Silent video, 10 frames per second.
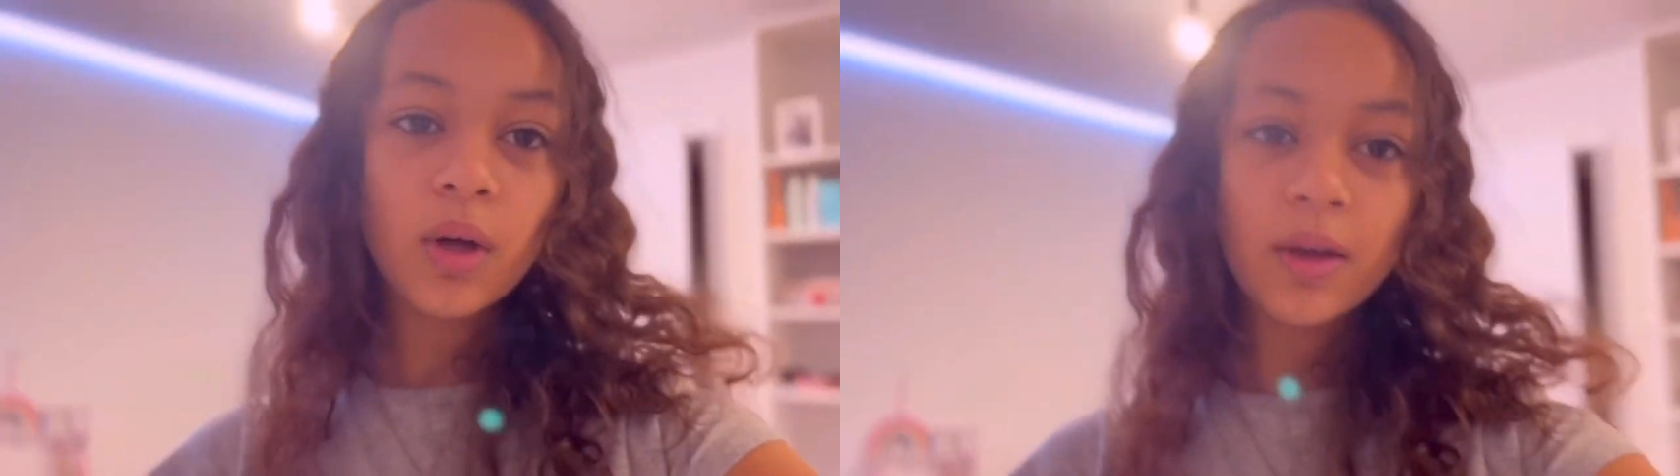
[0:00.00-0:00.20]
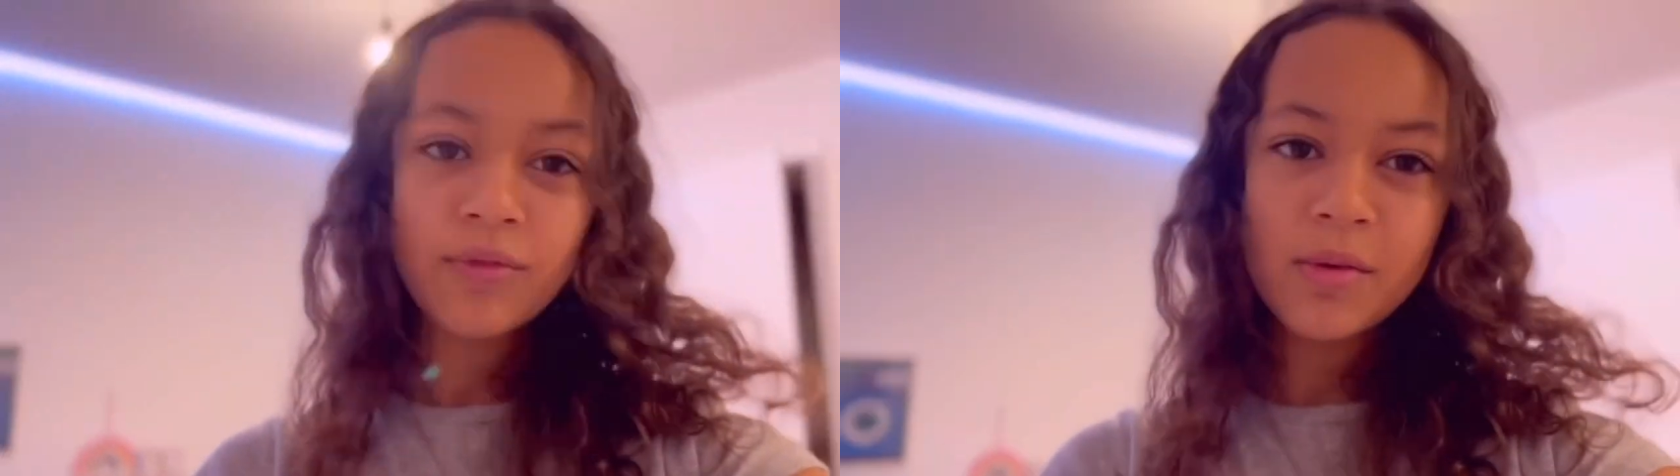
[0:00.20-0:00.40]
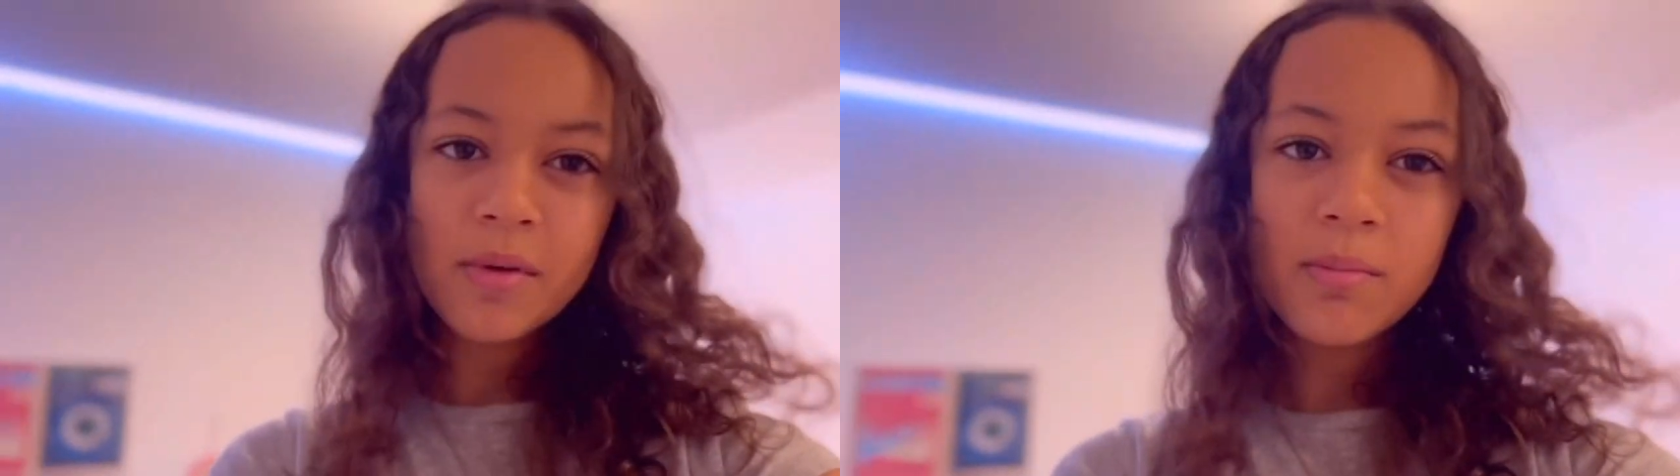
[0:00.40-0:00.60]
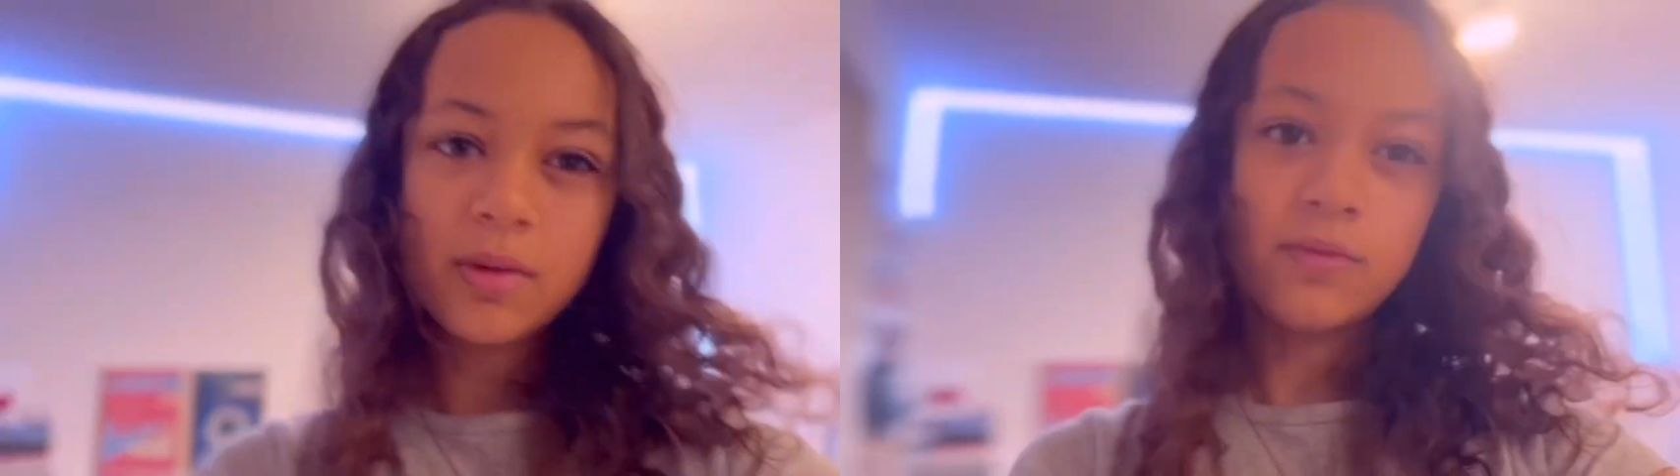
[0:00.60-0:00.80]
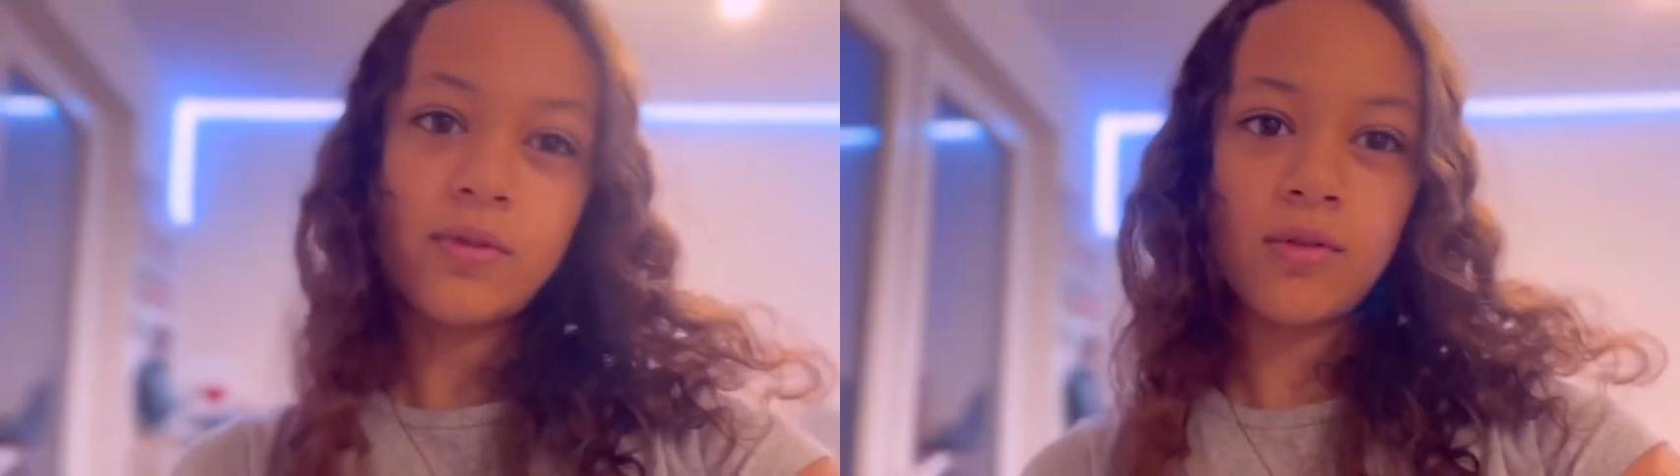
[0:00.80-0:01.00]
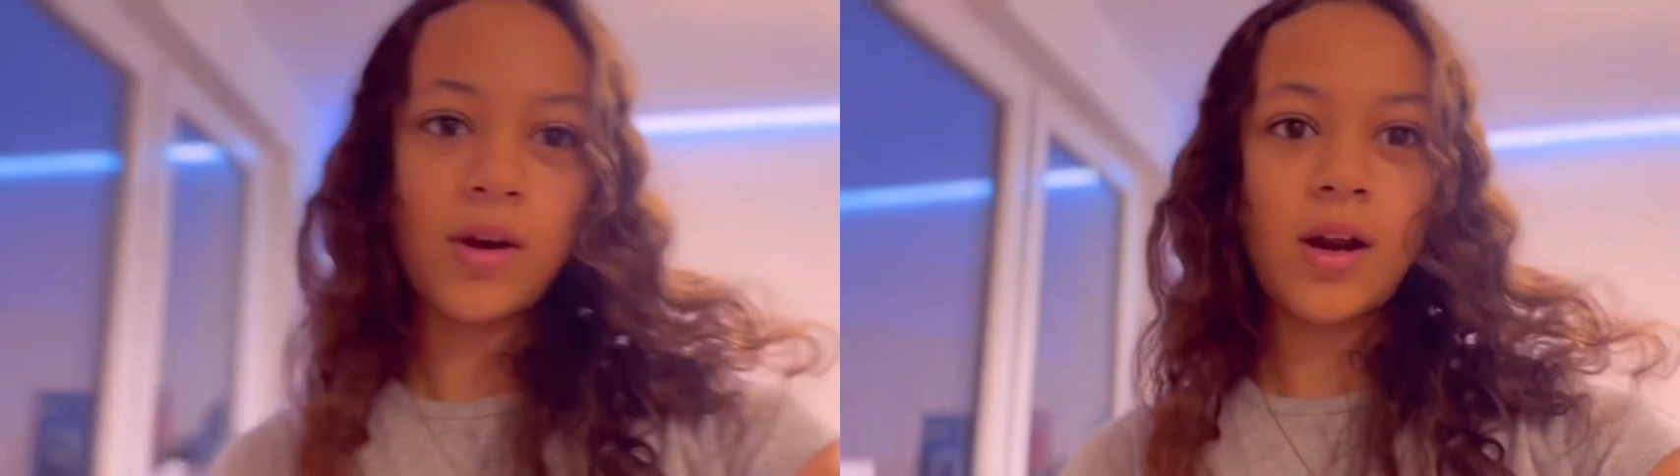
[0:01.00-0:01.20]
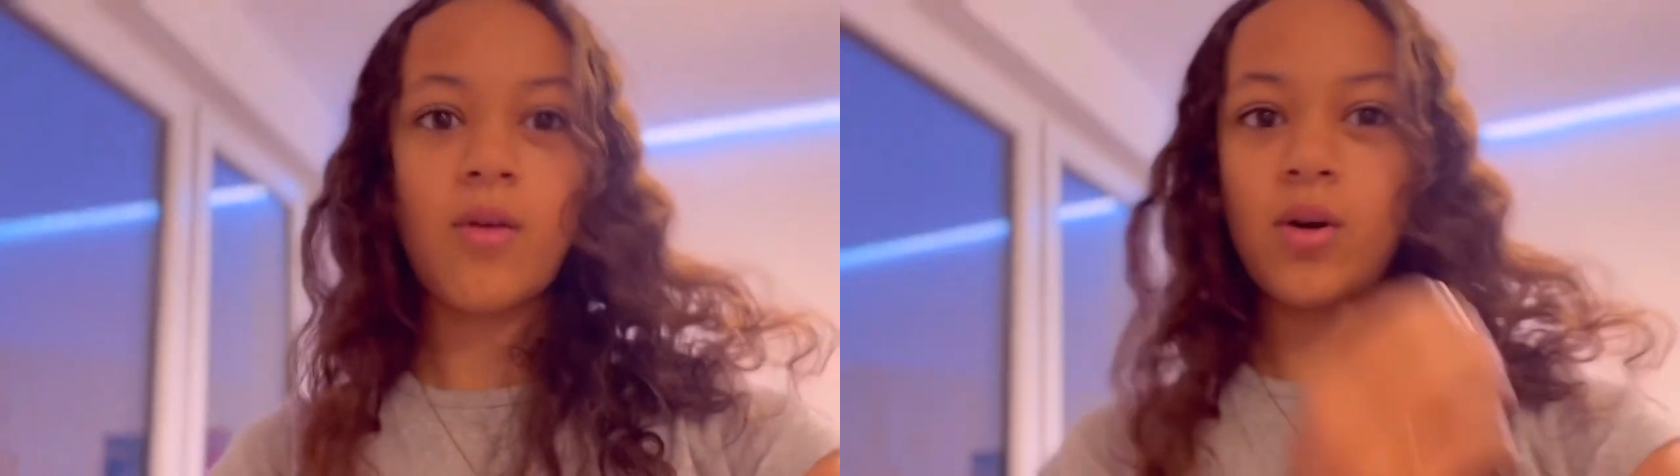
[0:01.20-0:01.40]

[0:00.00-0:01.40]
I'm filming on my phone right now